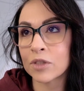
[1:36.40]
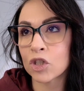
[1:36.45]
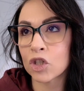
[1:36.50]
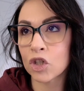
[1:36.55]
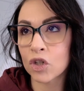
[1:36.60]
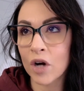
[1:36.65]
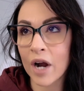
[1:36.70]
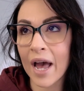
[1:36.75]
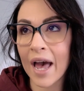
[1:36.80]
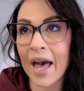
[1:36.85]

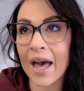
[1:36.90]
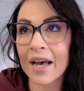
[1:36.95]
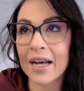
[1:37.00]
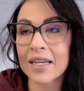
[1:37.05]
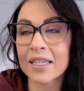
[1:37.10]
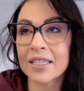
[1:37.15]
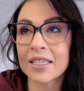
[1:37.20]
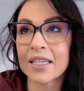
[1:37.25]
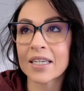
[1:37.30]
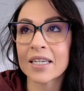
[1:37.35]

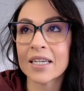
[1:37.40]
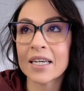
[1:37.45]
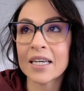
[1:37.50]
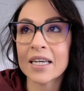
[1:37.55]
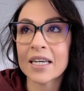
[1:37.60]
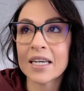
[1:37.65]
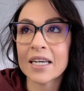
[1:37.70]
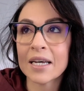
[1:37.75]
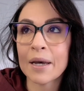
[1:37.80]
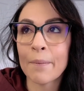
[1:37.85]
tracked
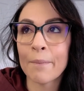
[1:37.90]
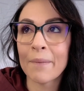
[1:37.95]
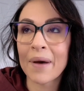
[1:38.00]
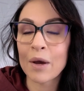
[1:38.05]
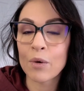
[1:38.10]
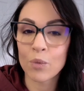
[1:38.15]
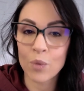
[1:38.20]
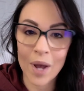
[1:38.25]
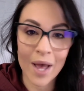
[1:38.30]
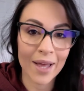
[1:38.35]

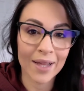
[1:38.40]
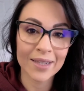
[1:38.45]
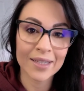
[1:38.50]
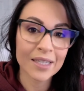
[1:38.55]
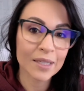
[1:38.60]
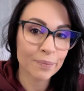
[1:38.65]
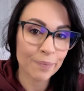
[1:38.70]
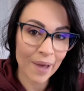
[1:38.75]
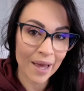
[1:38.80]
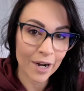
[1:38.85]
my
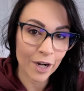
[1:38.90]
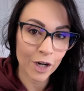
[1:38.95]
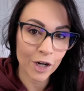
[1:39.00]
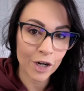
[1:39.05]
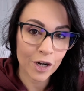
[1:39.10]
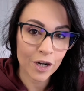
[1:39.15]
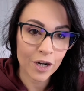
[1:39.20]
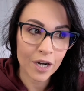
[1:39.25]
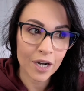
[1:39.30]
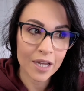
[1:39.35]
runs
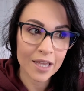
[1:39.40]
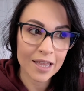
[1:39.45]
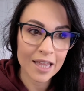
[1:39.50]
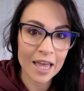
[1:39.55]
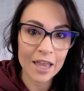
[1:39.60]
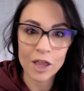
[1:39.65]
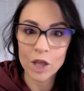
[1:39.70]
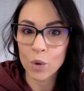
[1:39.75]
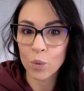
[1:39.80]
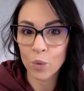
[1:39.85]
better
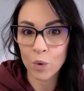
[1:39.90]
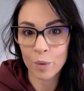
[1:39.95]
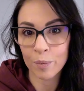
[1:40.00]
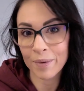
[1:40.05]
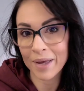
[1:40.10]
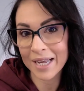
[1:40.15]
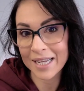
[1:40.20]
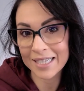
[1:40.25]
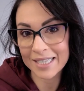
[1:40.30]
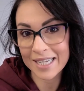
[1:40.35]
than the Whoop
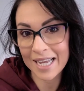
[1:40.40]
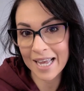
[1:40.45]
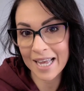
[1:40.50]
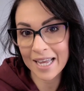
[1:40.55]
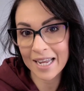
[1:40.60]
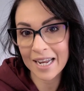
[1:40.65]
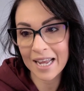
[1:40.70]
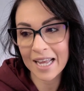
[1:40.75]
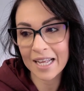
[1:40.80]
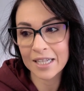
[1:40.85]
Band
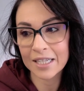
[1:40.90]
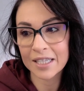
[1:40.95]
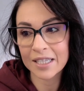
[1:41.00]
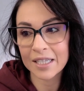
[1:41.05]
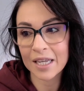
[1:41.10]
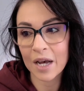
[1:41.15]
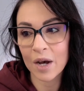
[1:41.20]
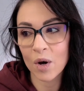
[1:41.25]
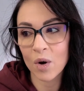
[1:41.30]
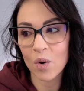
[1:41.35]
did. And
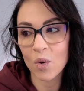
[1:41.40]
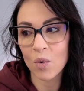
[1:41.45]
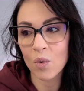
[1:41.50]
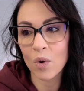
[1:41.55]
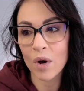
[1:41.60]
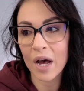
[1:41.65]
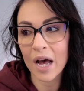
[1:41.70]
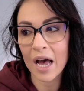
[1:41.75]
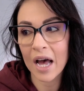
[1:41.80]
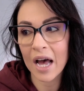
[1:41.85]

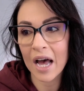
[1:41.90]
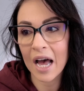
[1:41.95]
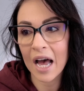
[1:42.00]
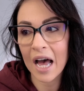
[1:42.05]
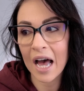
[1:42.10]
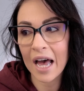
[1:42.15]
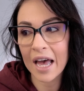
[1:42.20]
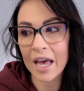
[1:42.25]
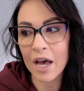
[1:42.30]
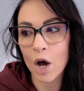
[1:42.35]
so
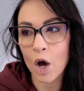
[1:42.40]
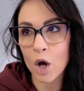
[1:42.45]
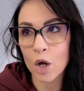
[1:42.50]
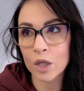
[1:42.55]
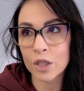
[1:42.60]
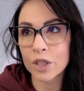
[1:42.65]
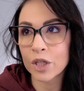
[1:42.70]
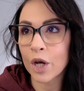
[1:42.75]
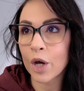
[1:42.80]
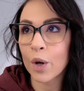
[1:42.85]
I
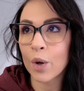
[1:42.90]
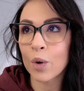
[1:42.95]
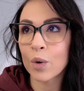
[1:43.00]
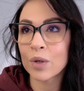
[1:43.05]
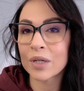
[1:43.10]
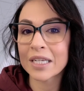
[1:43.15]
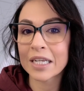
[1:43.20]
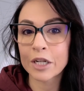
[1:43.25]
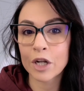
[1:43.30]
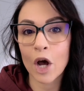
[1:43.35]

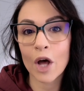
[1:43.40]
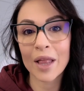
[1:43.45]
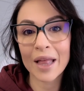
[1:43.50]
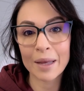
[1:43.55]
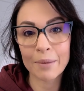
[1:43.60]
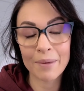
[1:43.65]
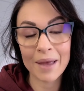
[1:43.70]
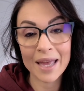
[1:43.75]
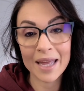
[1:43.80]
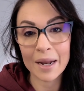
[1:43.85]
also did not
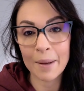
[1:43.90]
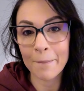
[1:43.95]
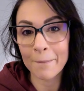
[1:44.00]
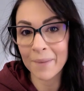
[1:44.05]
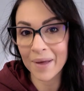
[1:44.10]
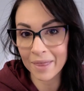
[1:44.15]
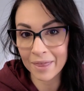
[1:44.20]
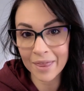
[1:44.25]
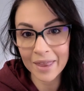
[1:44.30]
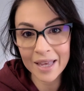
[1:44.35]
like paying a
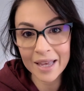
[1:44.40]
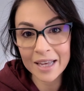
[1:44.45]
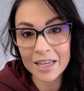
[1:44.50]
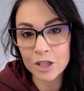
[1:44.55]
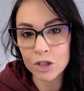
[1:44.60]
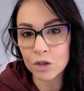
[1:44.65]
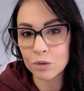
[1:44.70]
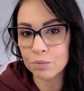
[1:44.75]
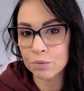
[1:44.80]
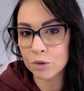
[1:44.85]
monthly
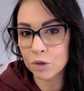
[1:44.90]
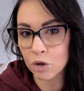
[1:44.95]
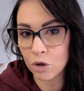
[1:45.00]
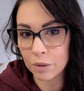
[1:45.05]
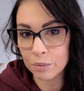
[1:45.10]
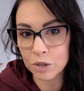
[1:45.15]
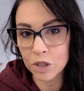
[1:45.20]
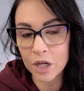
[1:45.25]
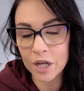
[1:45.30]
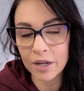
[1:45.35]

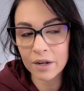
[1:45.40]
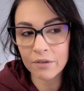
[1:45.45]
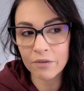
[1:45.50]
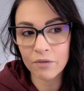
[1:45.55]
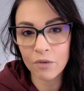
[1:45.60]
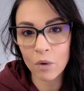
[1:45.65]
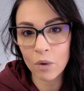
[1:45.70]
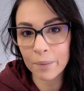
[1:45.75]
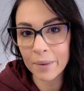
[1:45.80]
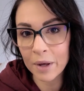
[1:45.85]
subscription
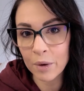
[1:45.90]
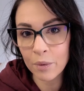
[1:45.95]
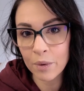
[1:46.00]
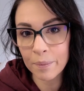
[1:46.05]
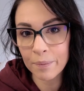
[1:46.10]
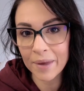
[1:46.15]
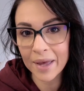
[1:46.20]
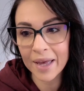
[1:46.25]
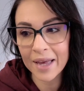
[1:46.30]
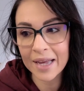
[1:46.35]
for my
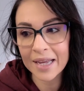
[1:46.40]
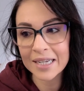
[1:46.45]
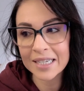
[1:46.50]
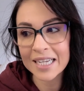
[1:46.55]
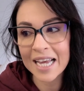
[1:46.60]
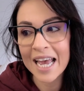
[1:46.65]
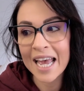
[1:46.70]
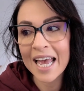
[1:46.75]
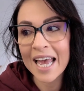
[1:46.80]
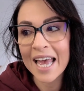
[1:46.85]
Whoop Band,